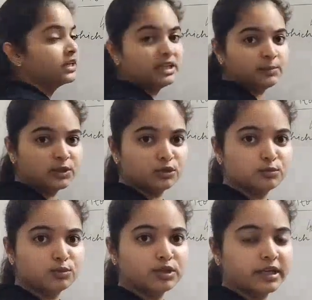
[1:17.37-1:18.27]
Keep a
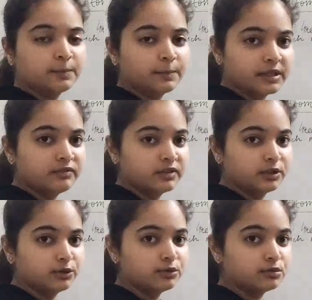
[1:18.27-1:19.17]
notebook and a pen
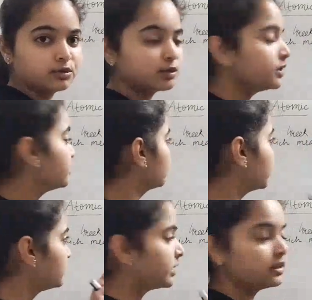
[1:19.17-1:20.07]
with you so that you
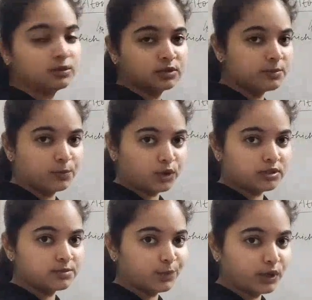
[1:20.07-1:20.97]
can write down the
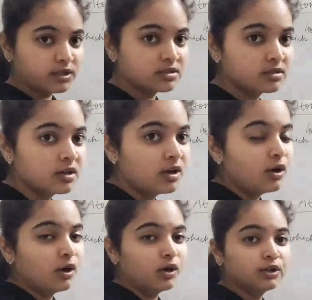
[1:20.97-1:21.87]
important points,
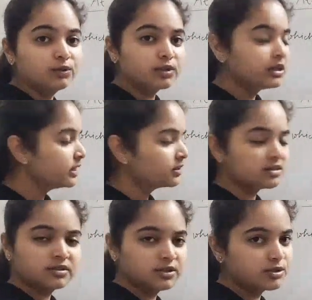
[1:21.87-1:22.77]
or you can take
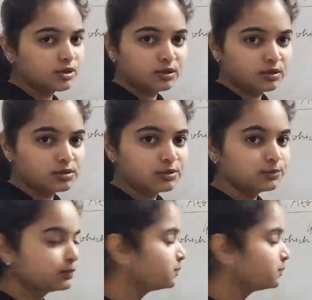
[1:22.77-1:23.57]
the screenshot also.